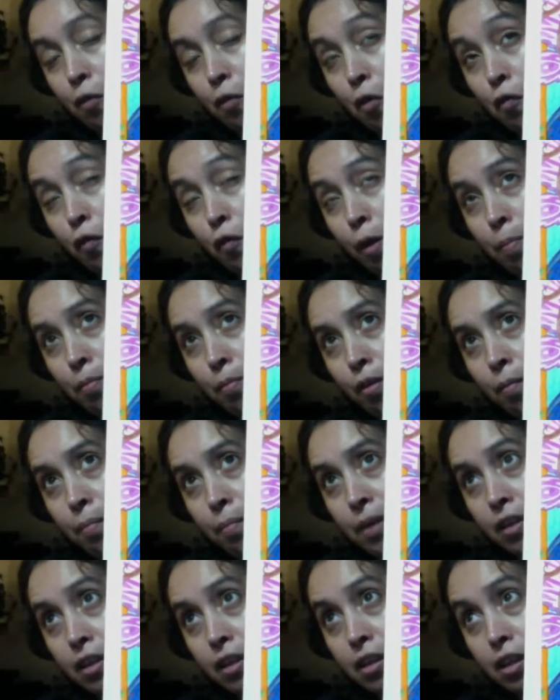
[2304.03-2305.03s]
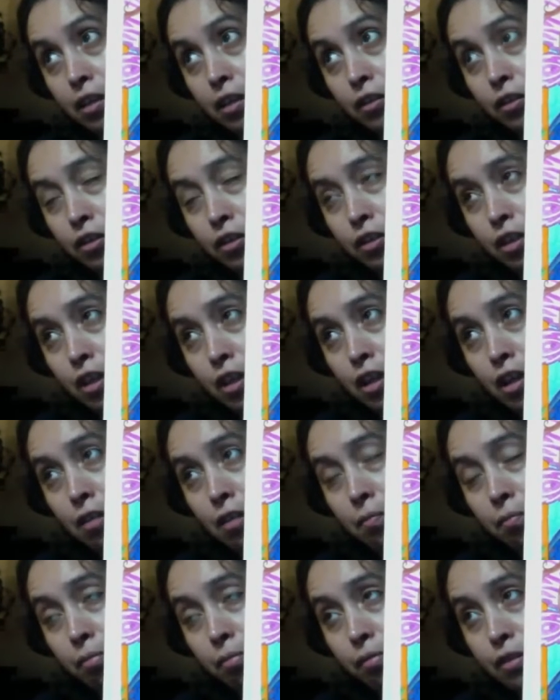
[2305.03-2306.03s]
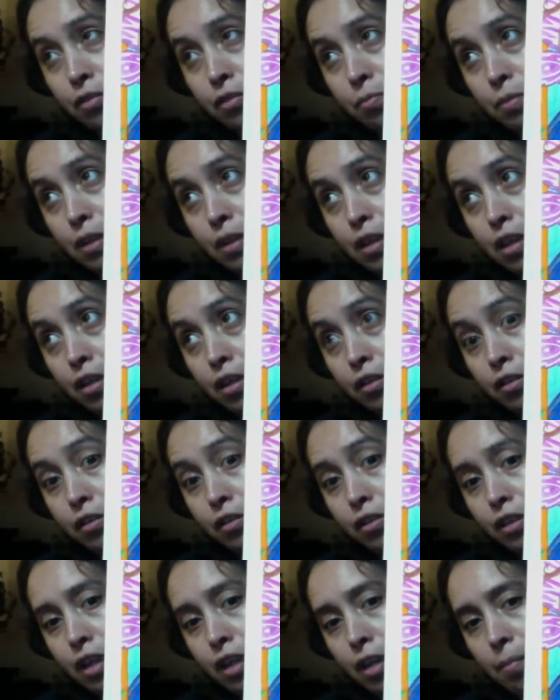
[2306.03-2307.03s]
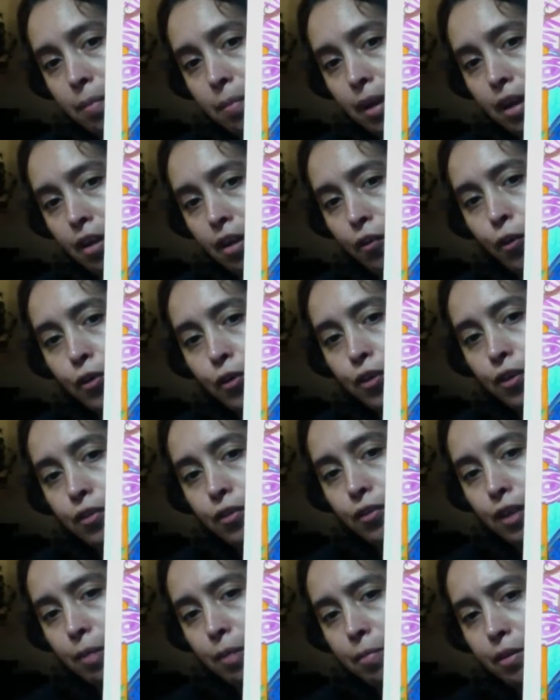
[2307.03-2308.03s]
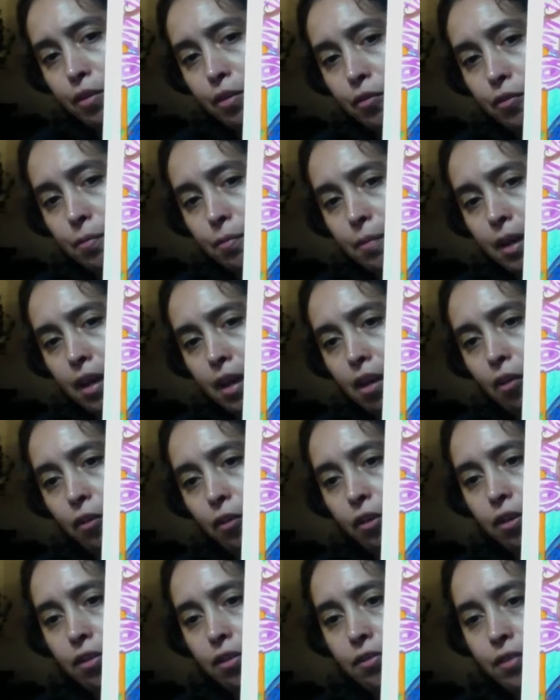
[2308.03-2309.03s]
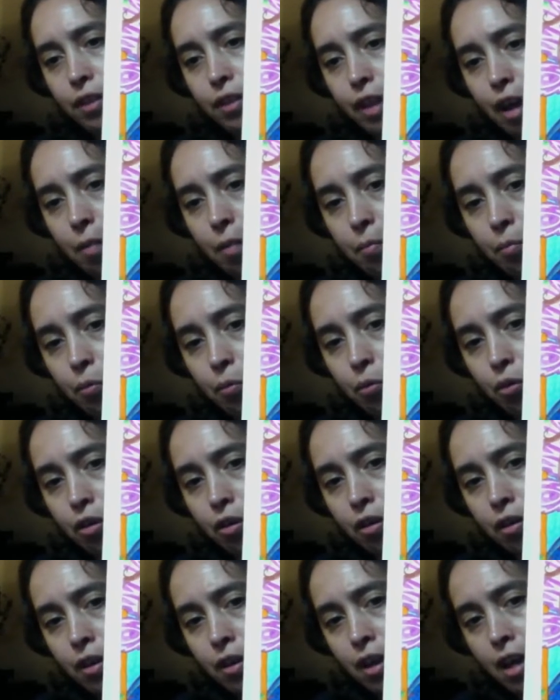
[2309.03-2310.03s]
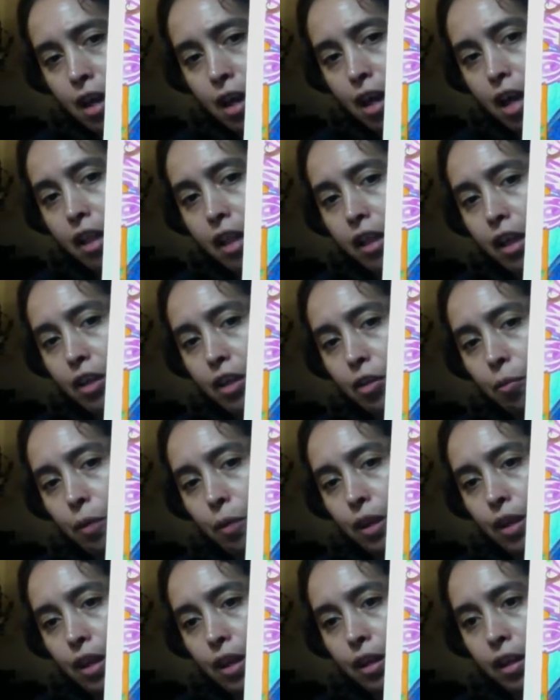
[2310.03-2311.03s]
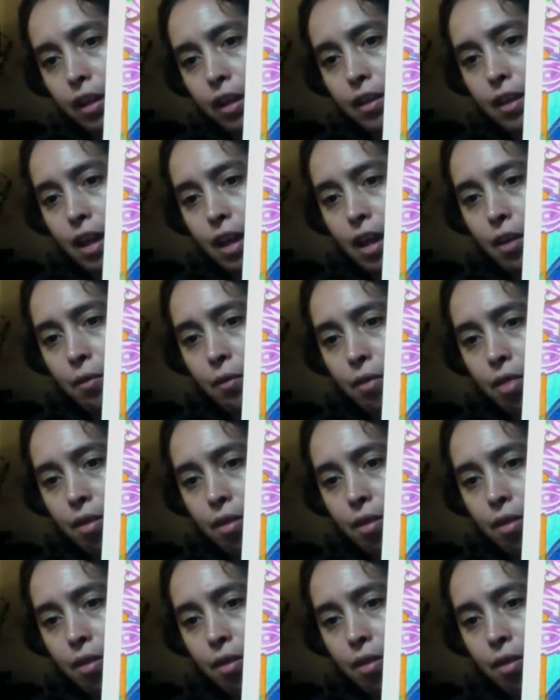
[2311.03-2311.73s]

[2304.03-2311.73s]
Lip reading: Rembrandt Polycolors, Prismacolors, and my irritants. I've been using my irritants a lot more. I like the way they lay down.